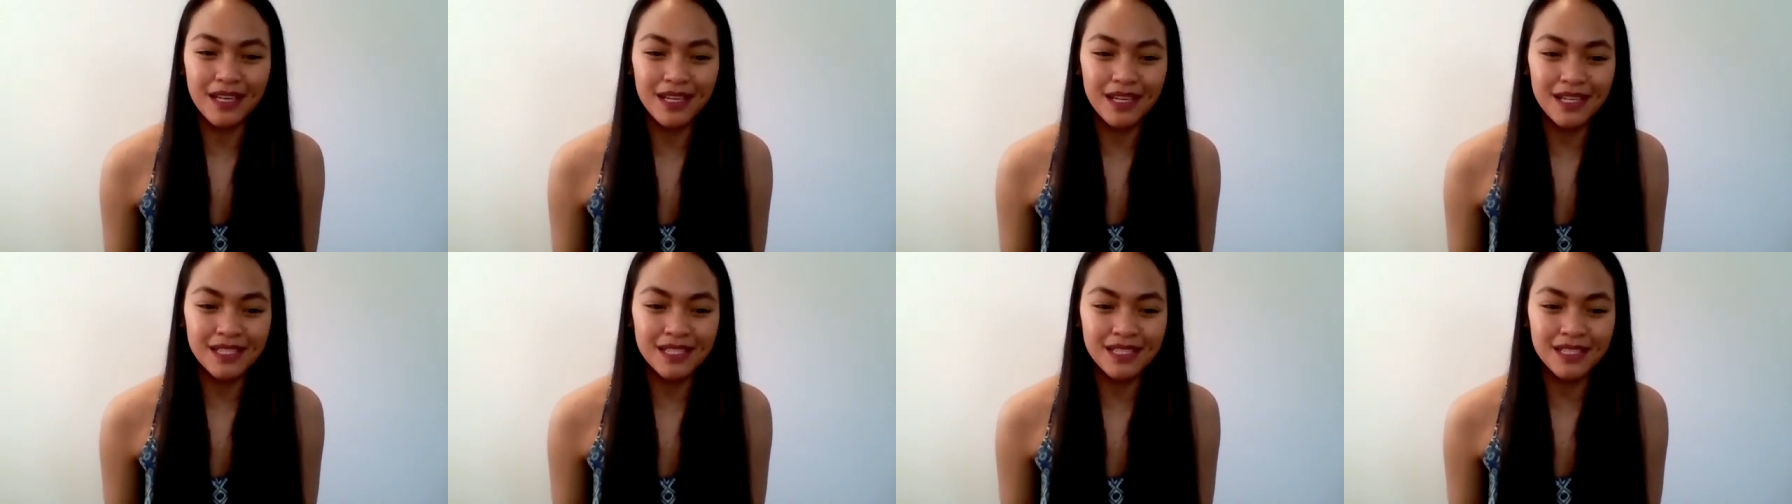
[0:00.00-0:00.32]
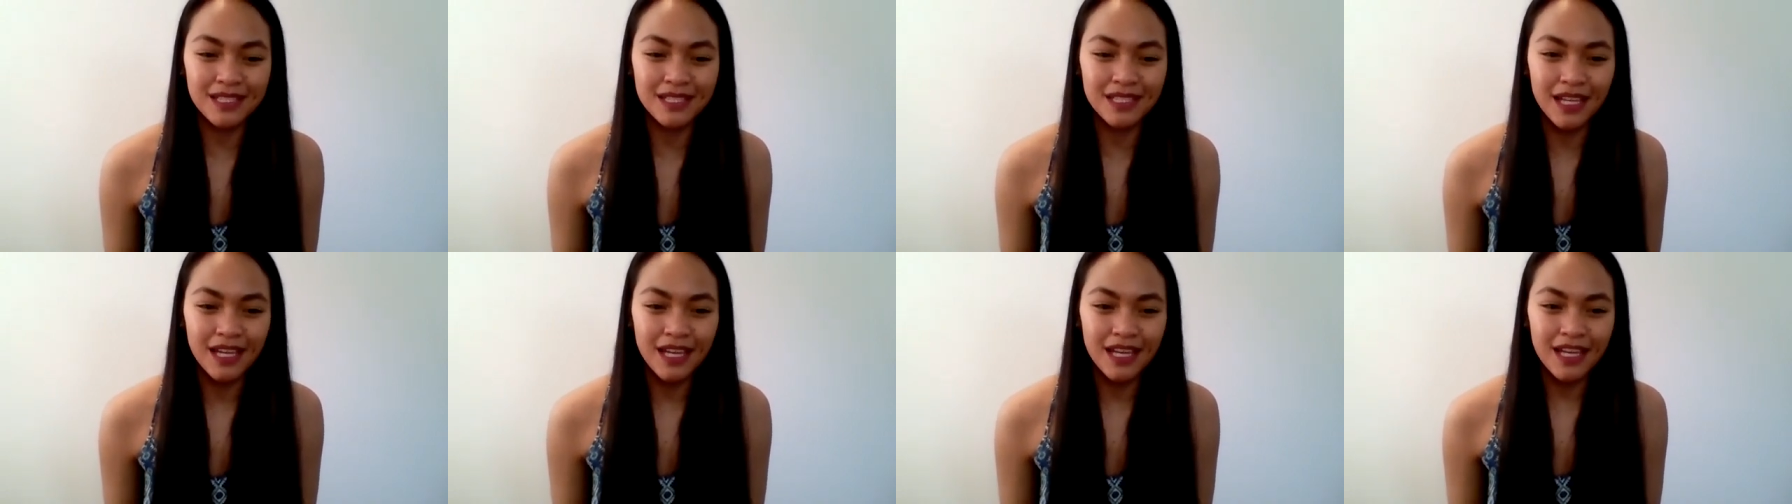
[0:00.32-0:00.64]

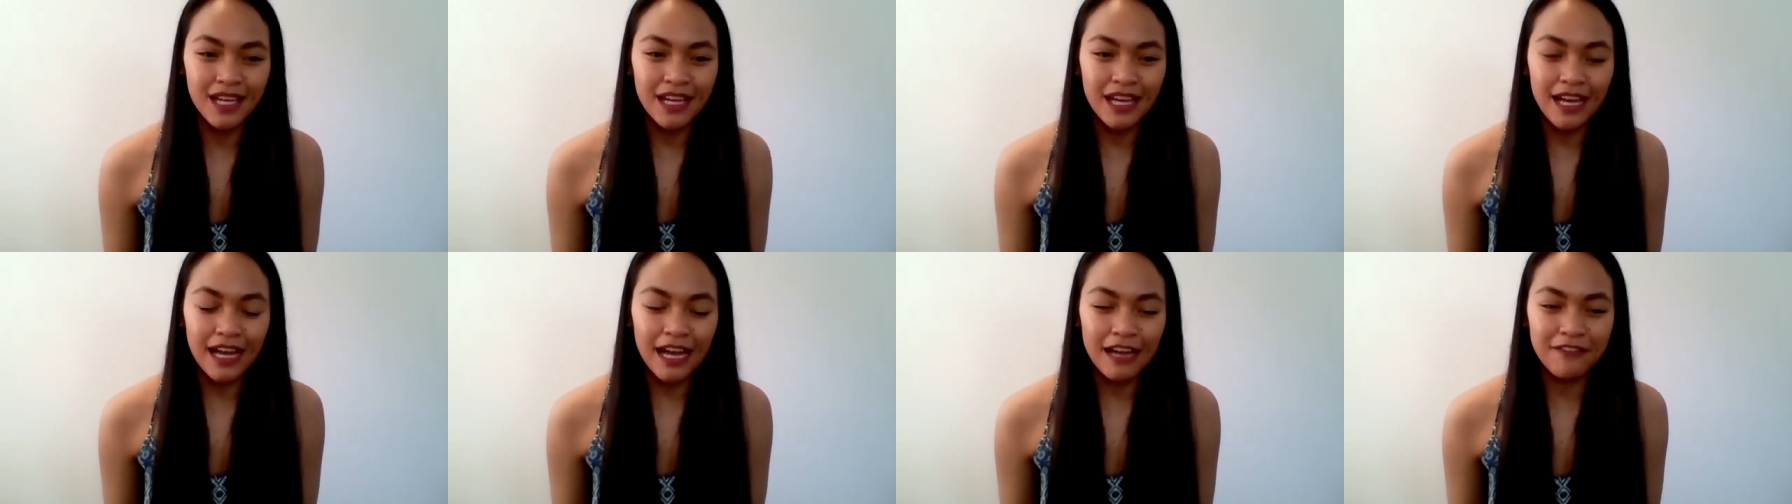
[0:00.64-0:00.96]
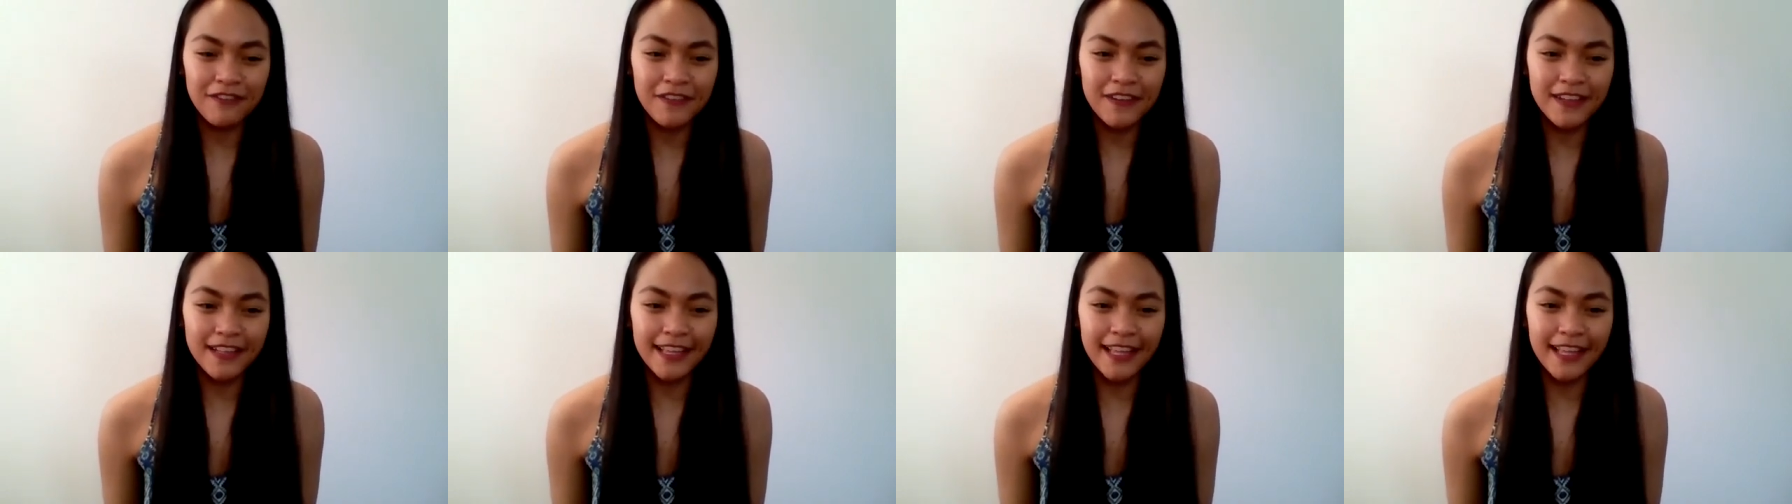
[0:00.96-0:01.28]
because I
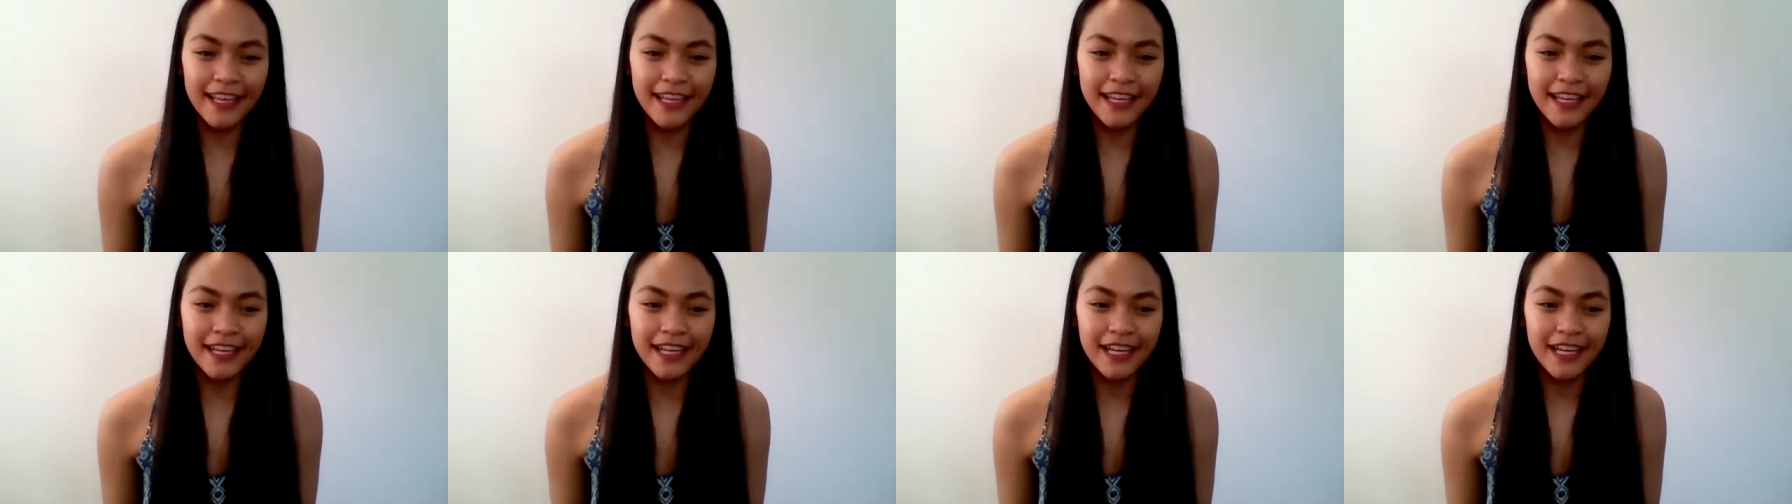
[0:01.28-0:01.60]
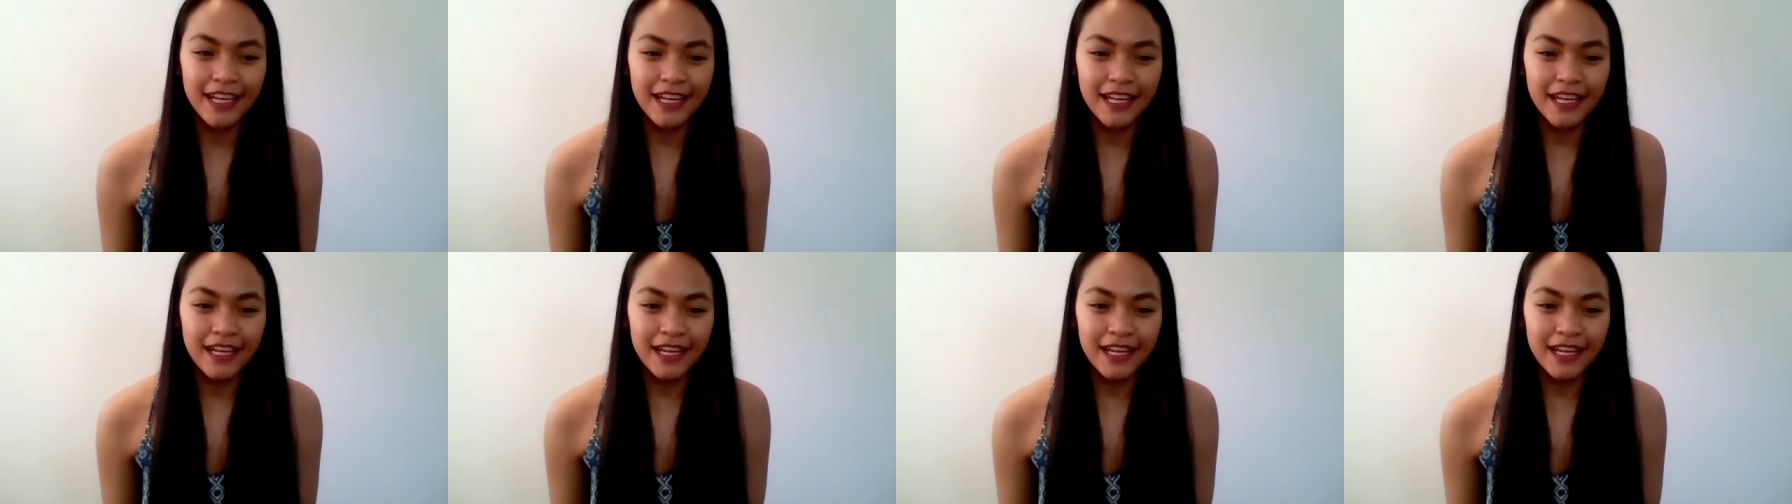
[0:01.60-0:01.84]
feel like